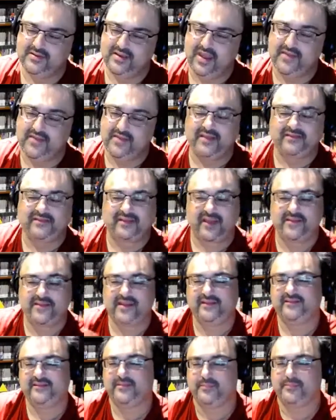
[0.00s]
that's
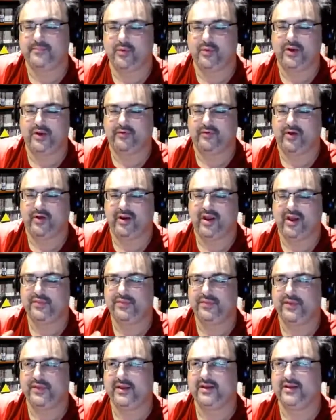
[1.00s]
the point, right? I
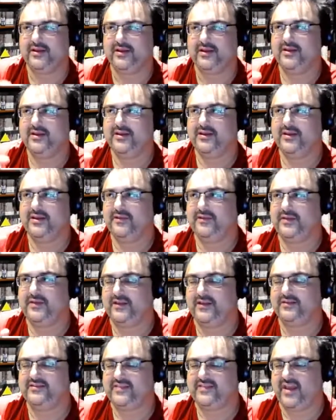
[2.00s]
think the
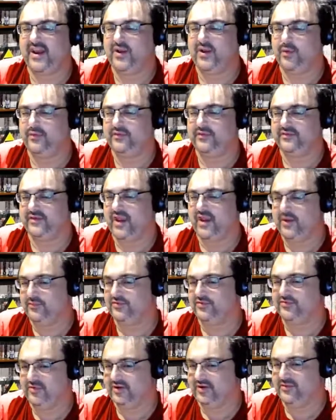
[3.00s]
understanding what this game was
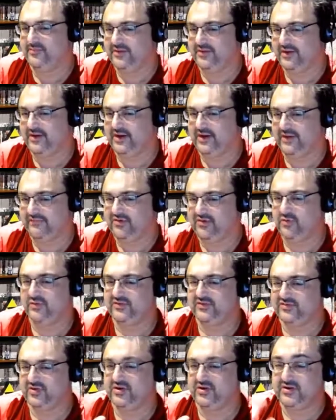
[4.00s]
trying to be, everyone's got
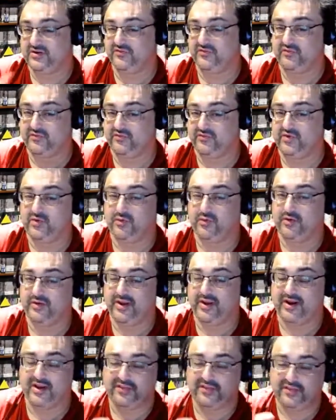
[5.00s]
a different view on. And I
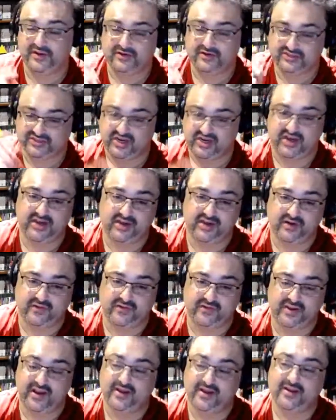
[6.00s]
think Shane hit on the
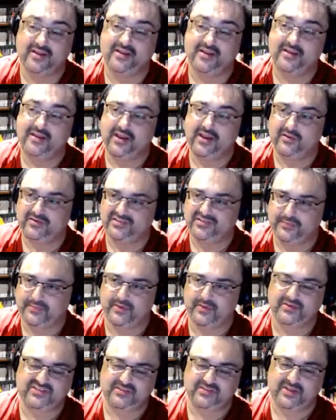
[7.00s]
head. It was supposed
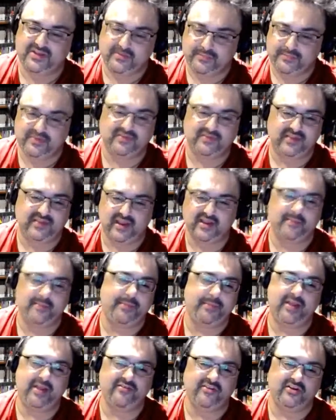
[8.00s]
to be a piss take of
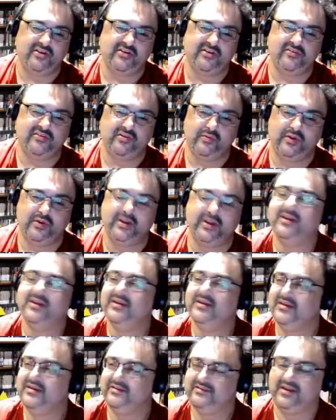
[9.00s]
Banjo-Kazooie,
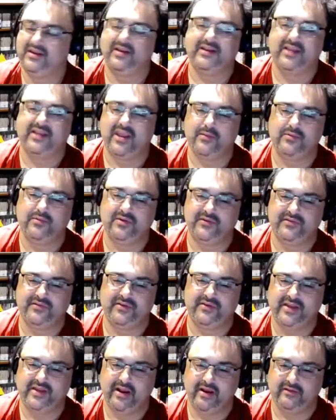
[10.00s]
done again with different
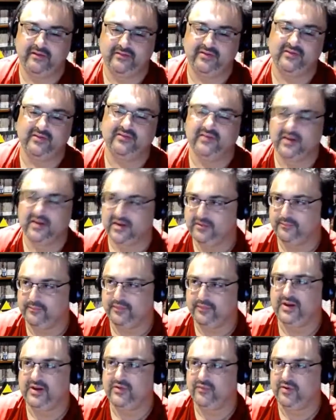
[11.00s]
characters, a
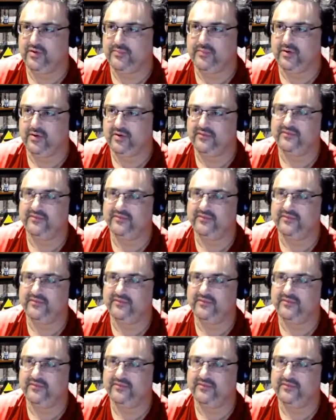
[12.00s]
complete rip-off,